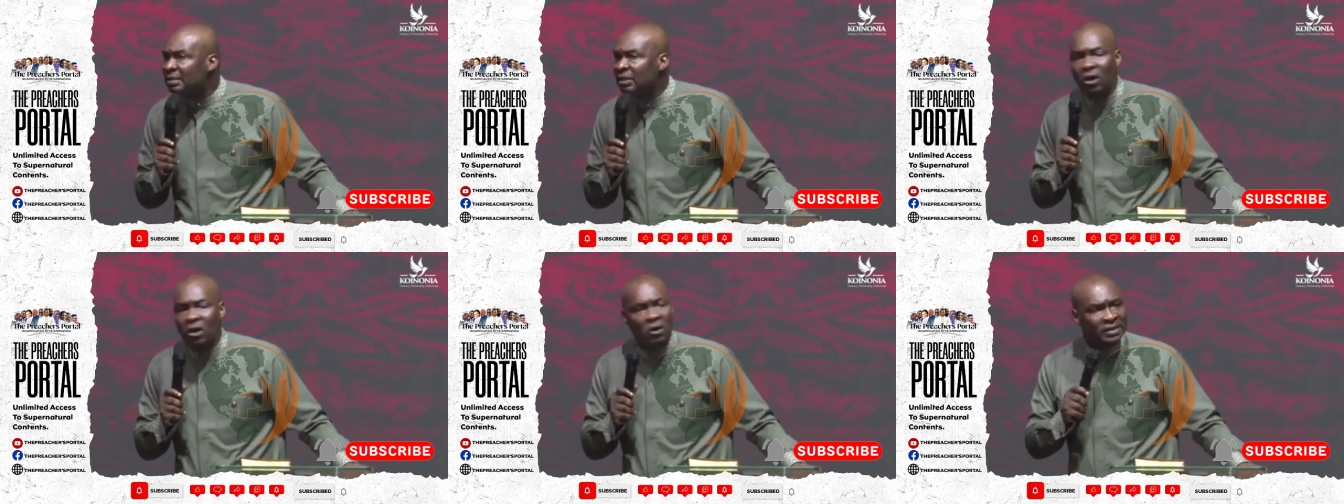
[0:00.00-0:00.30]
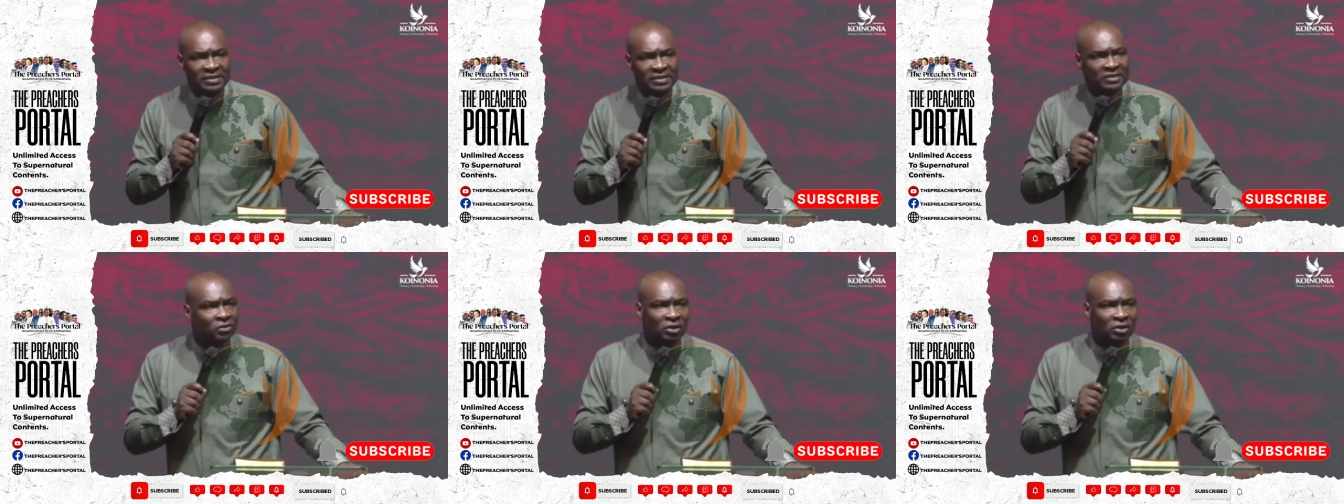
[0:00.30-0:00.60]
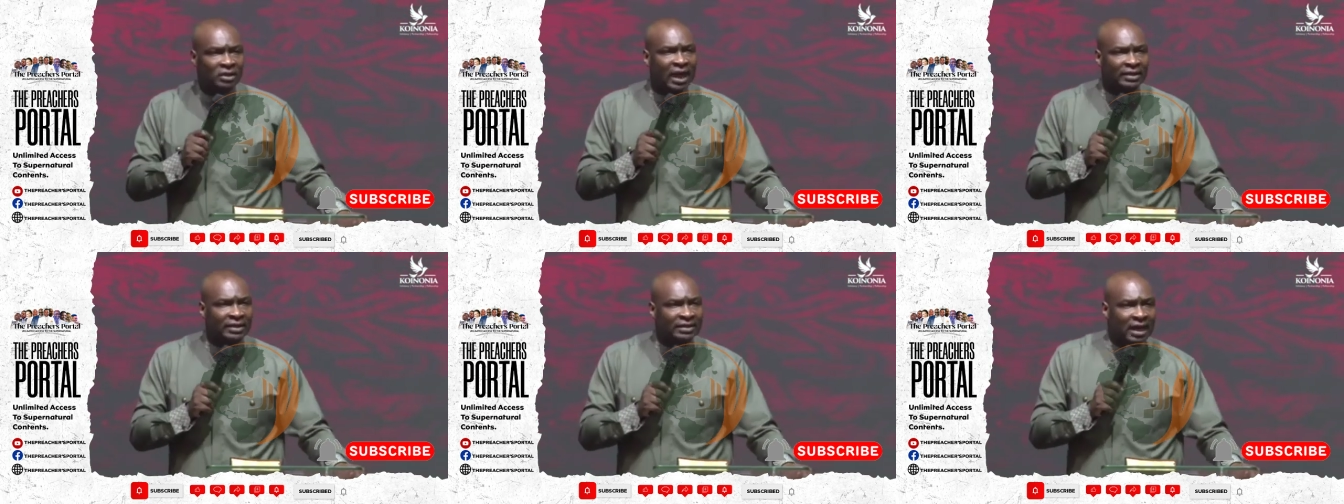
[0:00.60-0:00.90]
God is
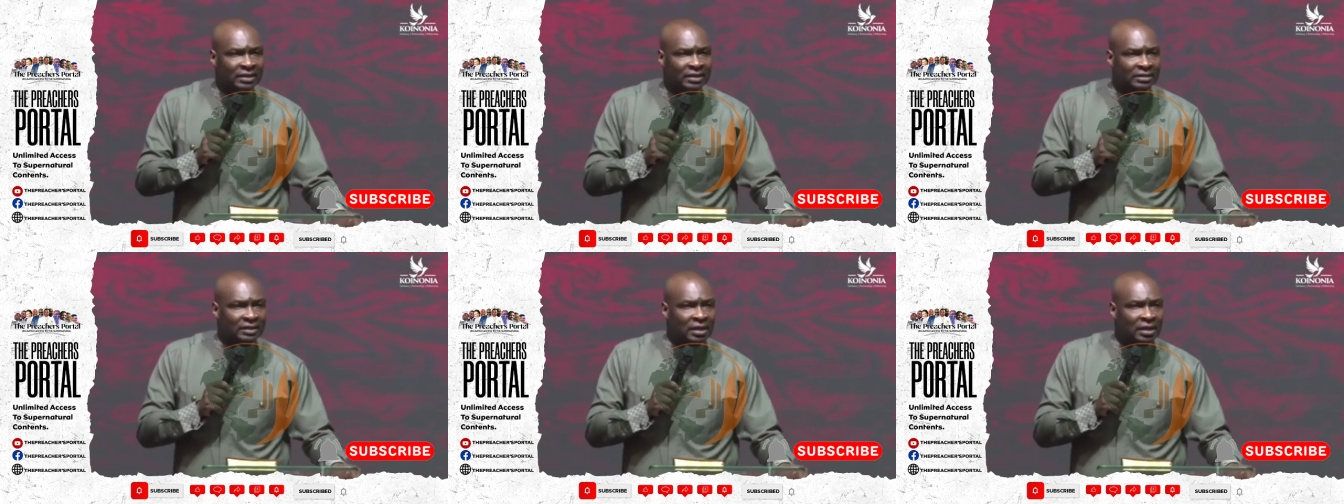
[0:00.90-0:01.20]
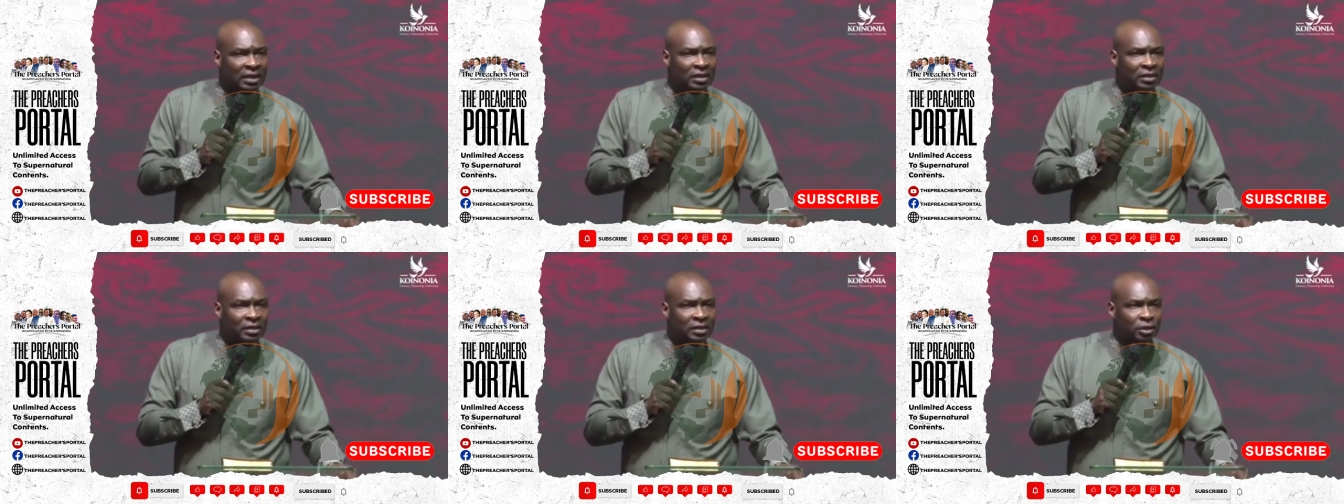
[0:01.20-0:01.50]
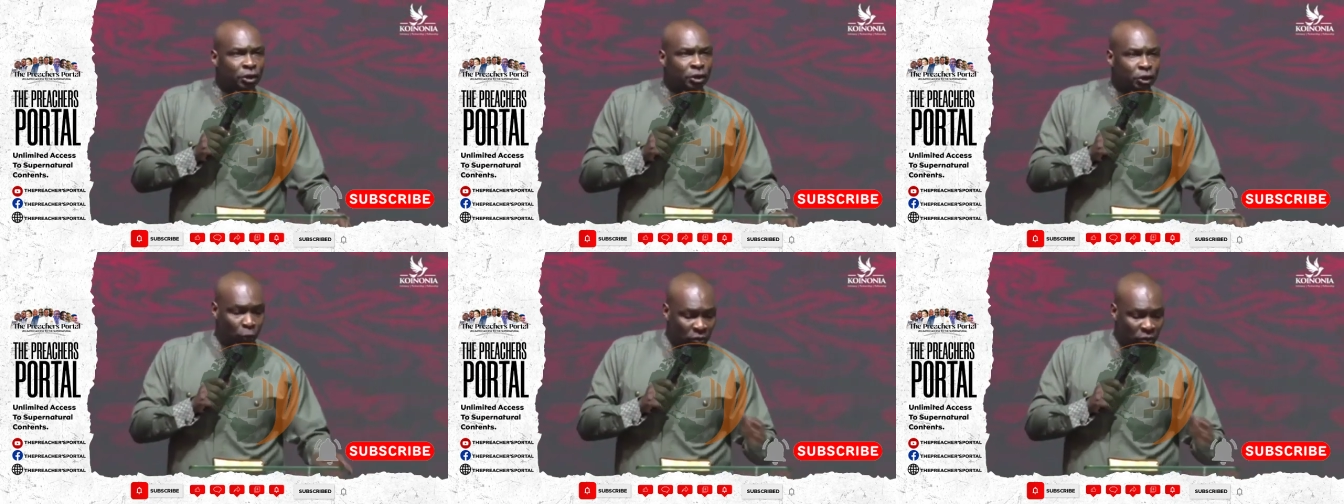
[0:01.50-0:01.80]
not like that.
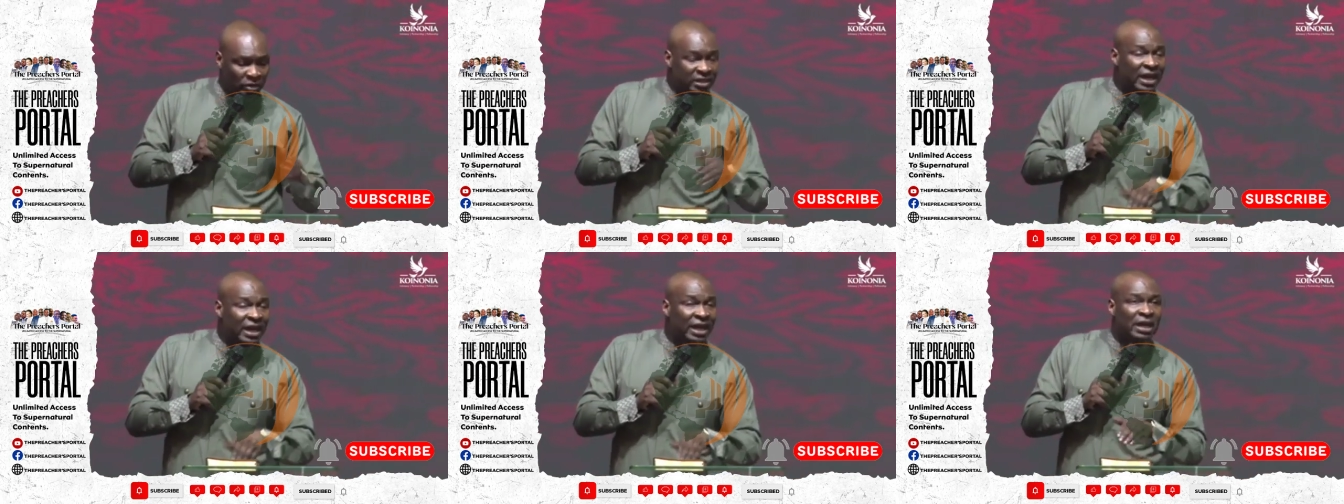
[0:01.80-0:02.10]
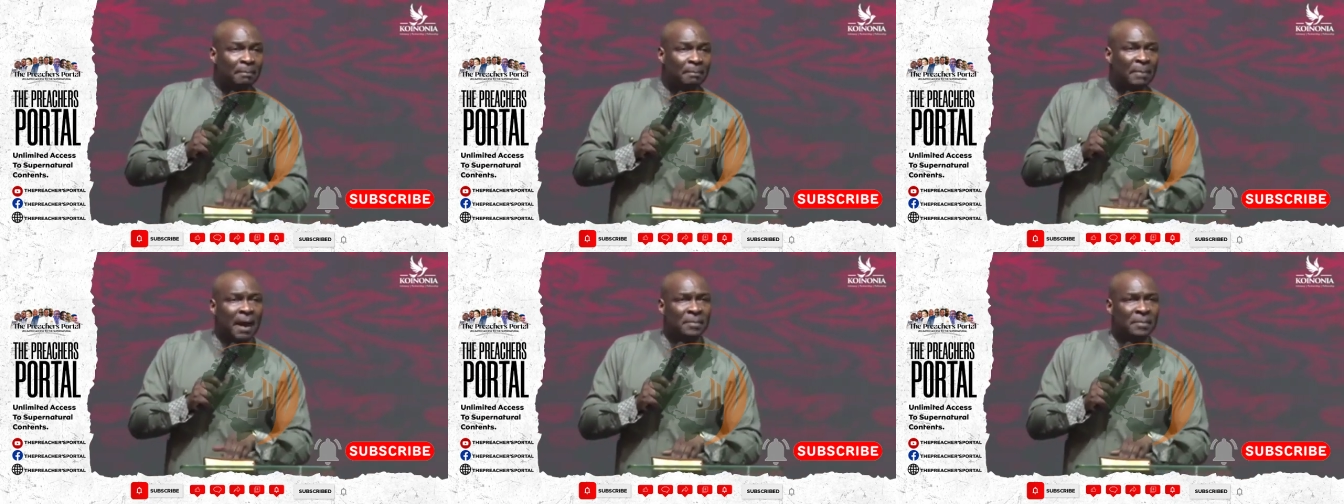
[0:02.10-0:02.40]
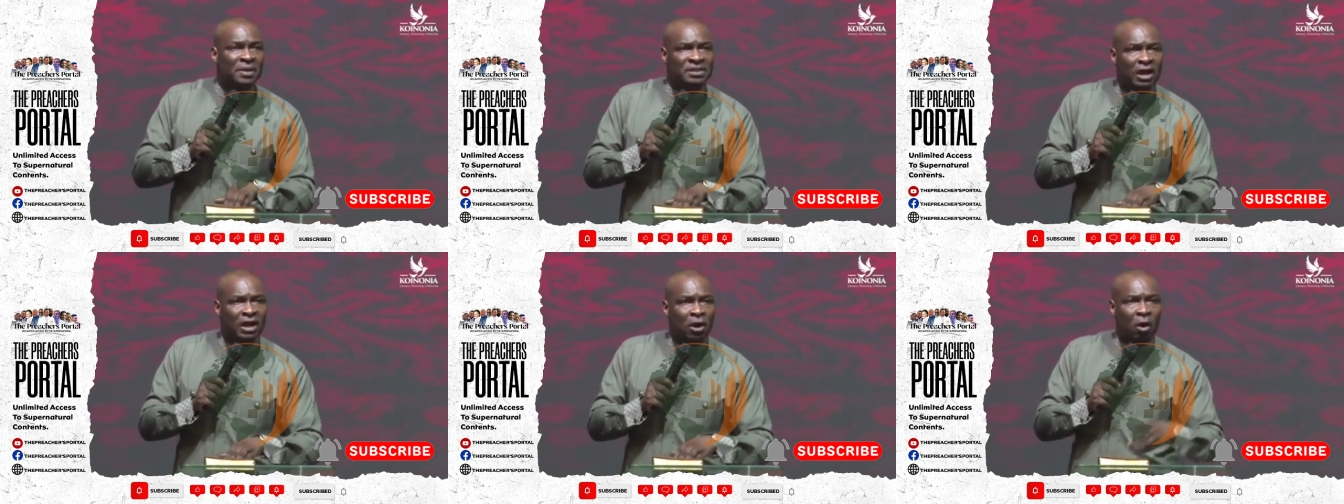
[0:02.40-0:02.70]
You would hear the
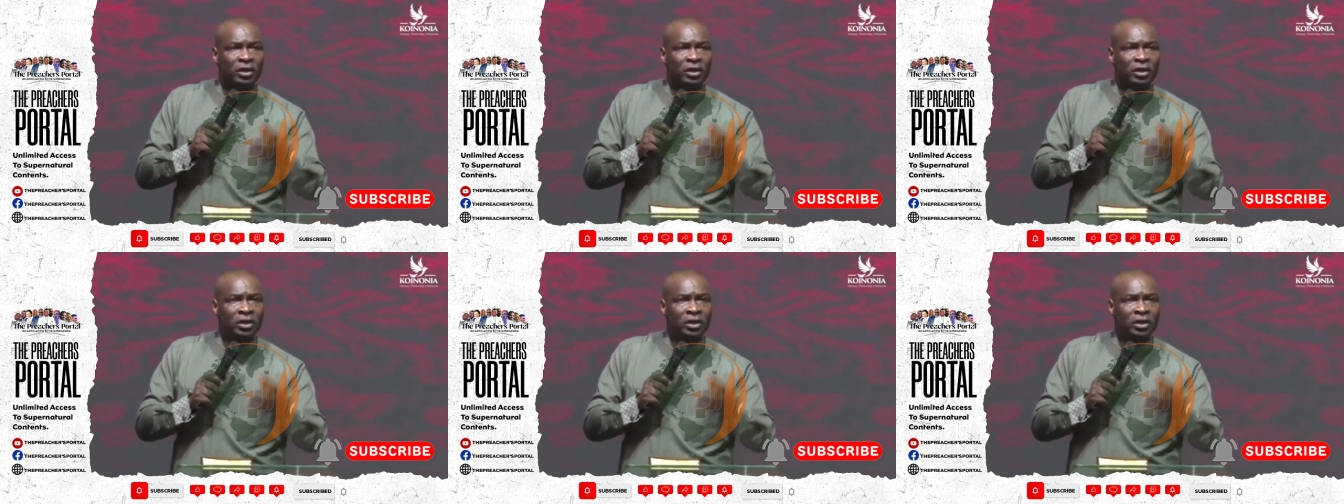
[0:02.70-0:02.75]
Bible say,